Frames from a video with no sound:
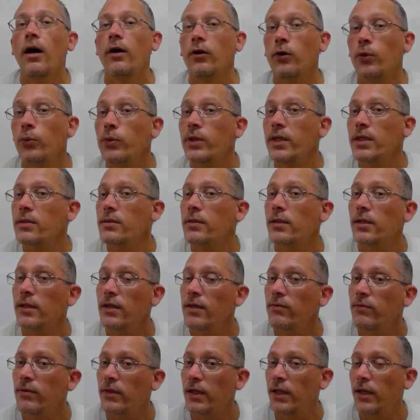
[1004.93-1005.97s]
are only
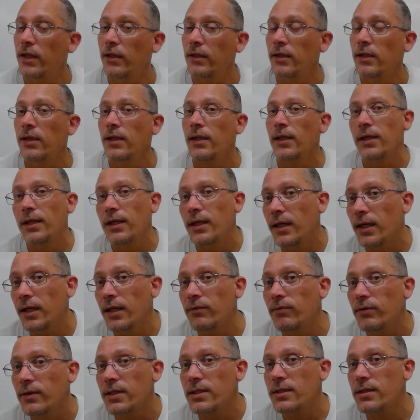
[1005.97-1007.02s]
significant
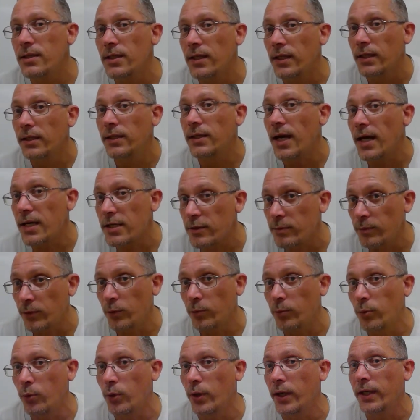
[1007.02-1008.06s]
if you see a
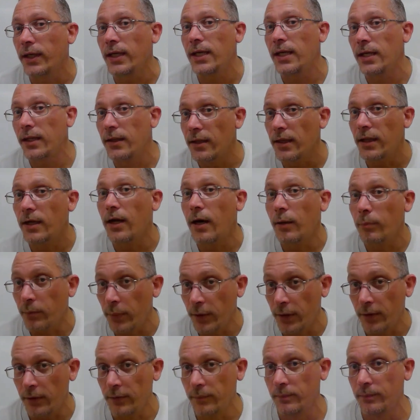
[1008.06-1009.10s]
decimal point in the
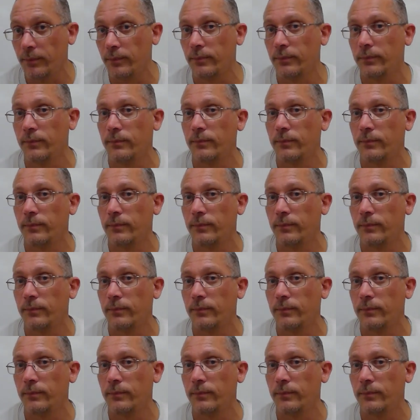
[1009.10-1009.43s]
number.